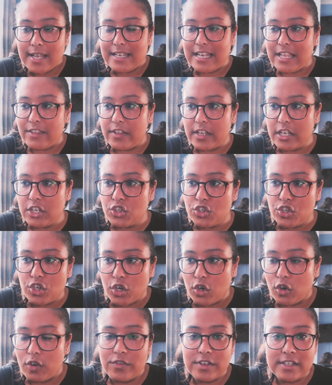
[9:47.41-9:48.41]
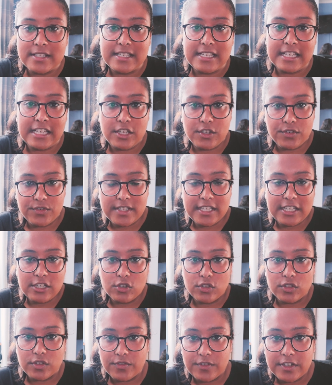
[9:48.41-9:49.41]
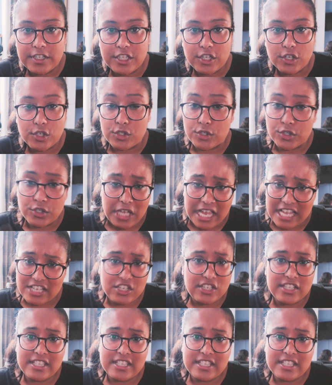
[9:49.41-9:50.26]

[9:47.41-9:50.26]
Now, the intro, obviously you've seen on the videos, as you've